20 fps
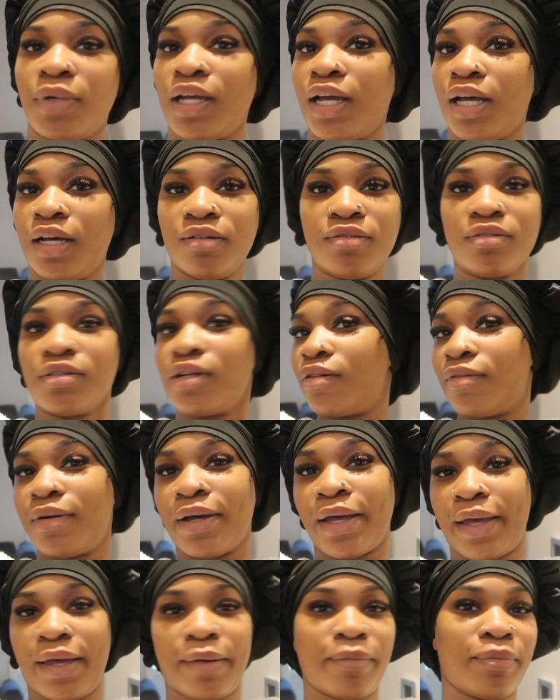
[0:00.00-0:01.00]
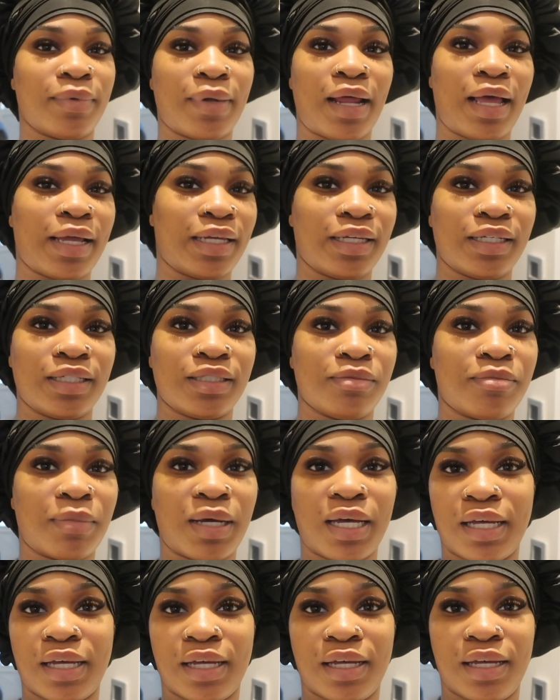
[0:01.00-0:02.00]
I don't know what happened. I guess
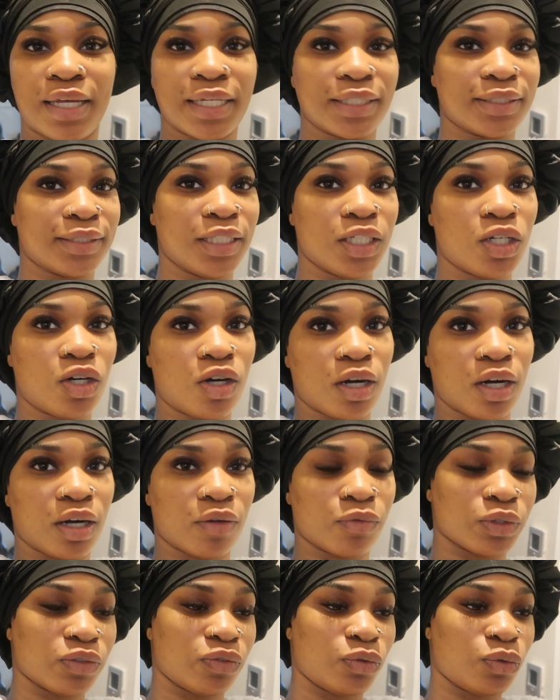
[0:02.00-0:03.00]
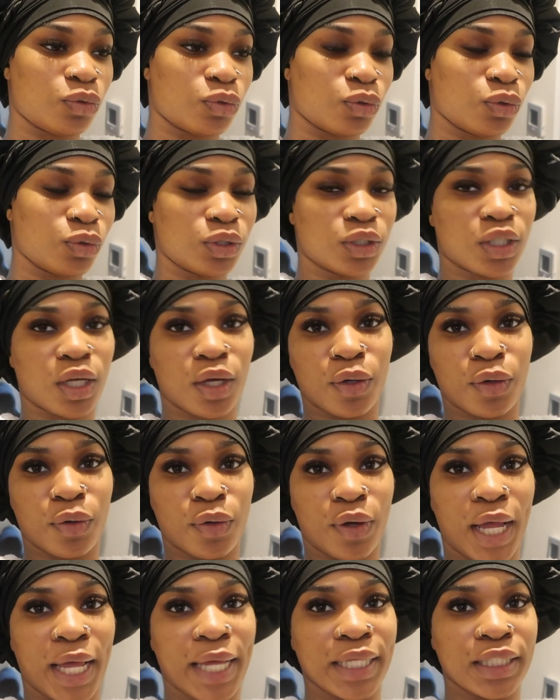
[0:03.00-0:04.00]
my SD card was full,
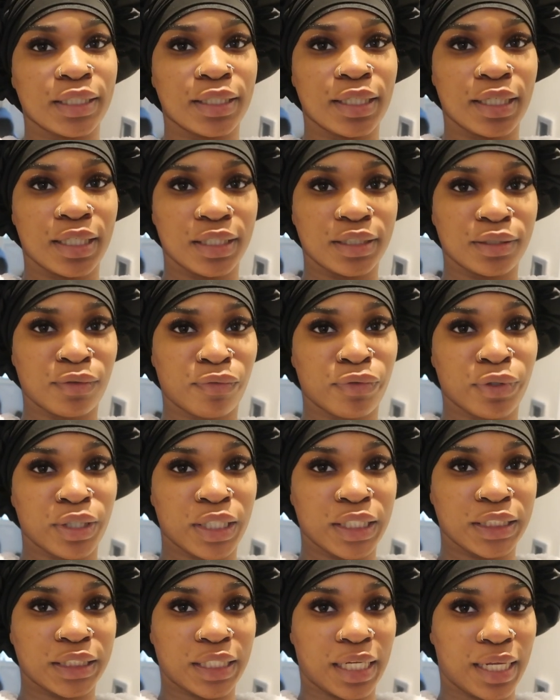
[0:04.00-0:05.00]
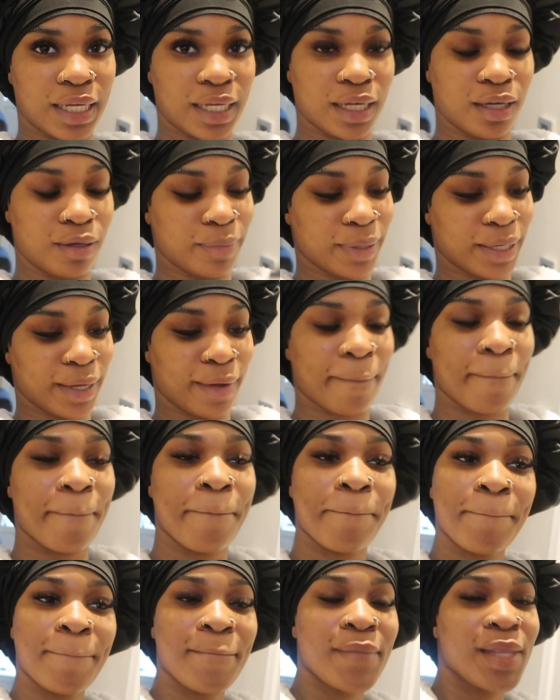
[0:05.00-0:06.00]
so I had to delete some footage and come back.
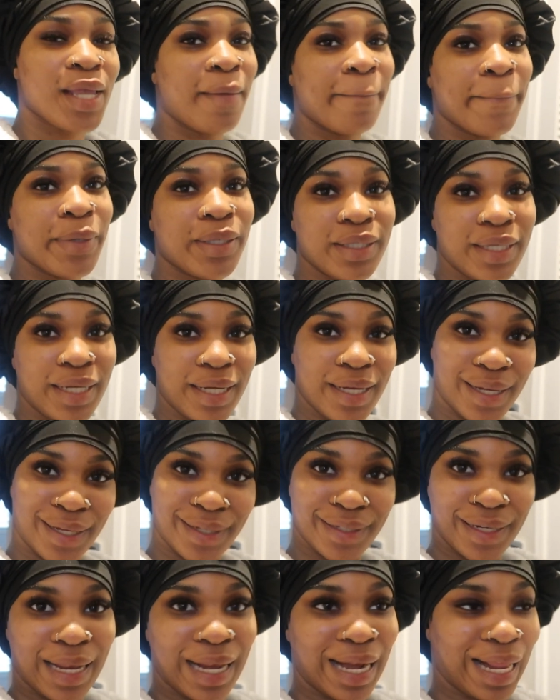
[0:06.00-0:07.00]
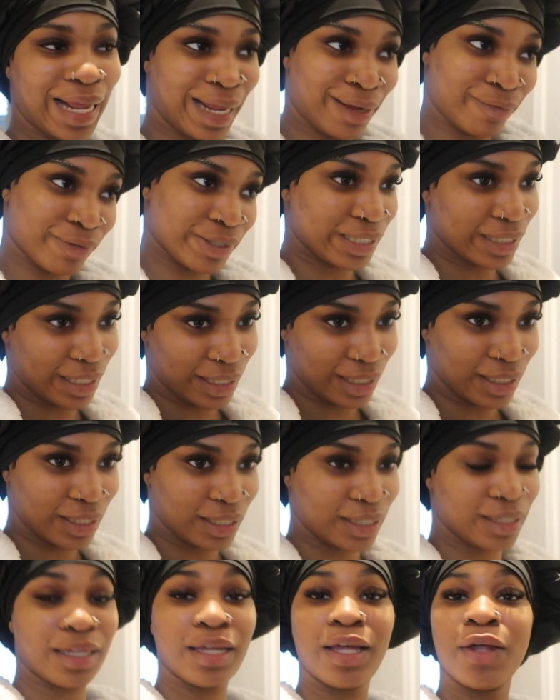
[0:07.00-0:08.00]
But yeah, like I was
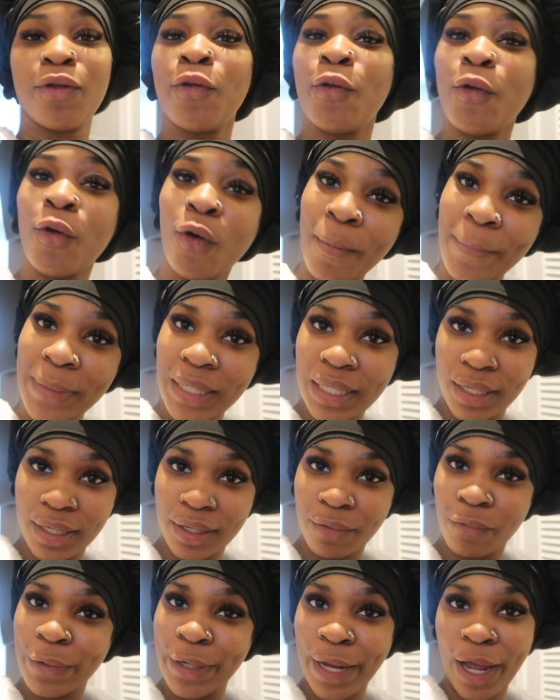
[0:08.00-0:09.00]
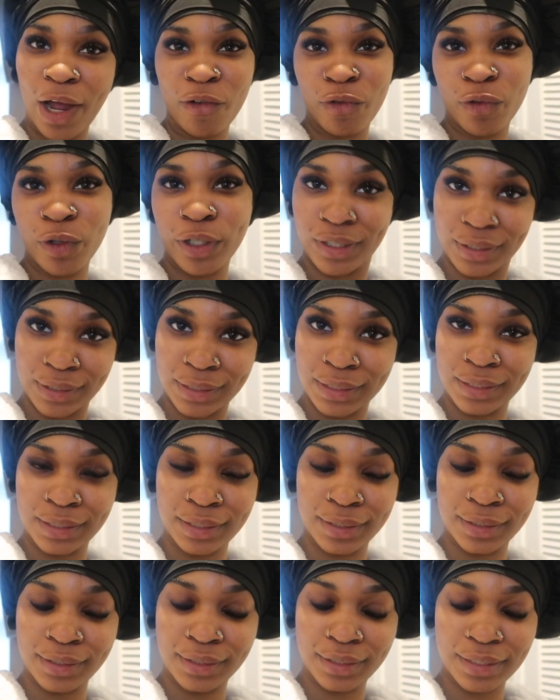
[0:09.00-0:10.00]
saying, normally when I
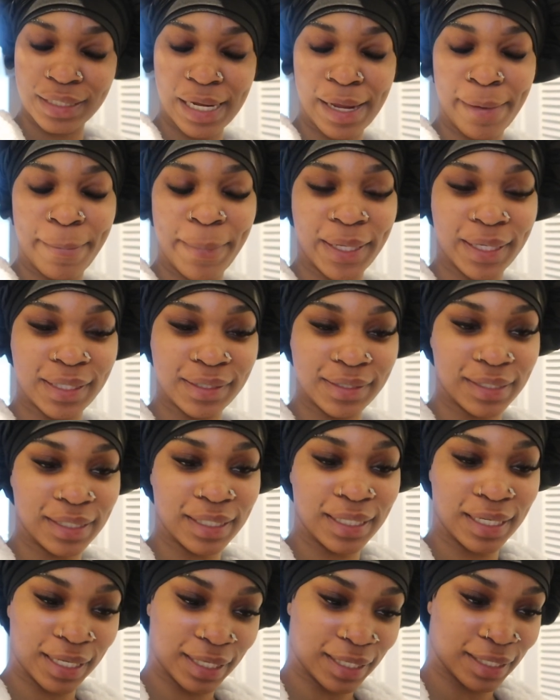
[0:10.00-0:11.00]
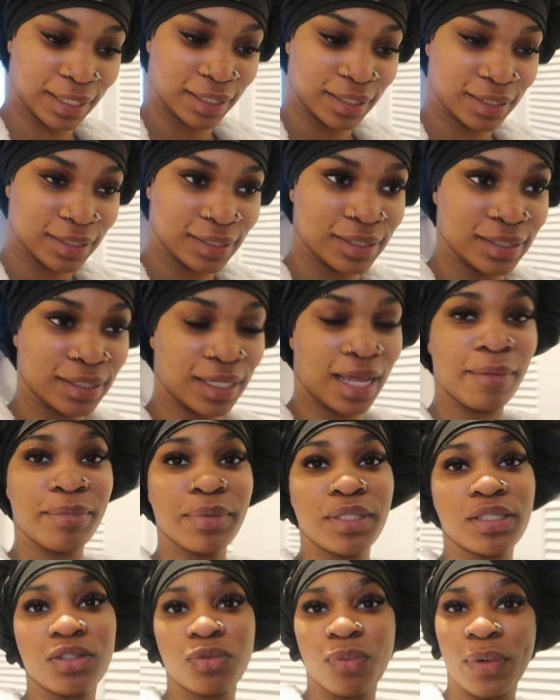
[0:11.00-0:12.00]
rush and make it to class, I
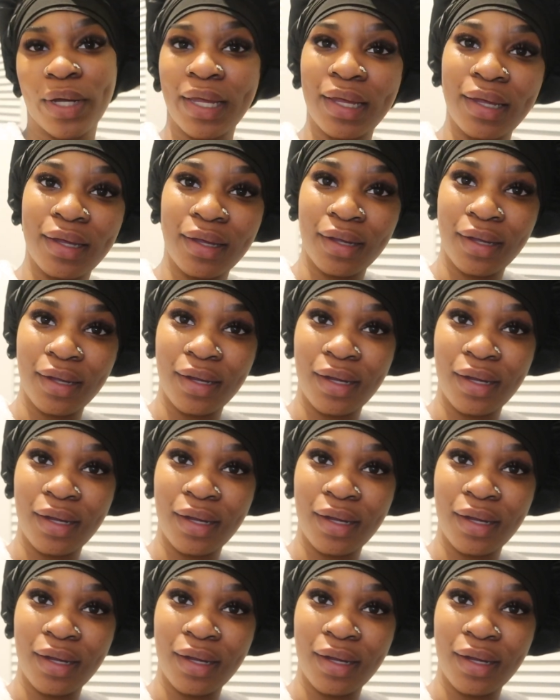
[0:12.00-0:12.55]
be sweating.